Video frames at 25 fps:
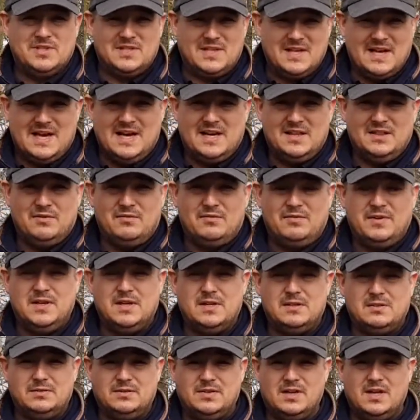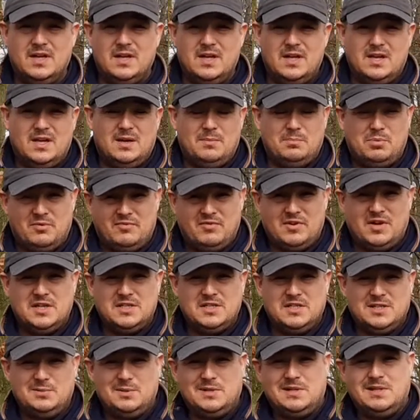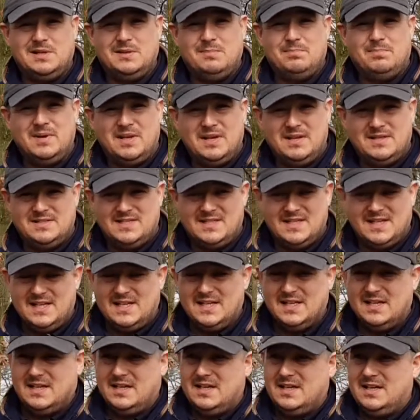to go out in the field and provide you with the ability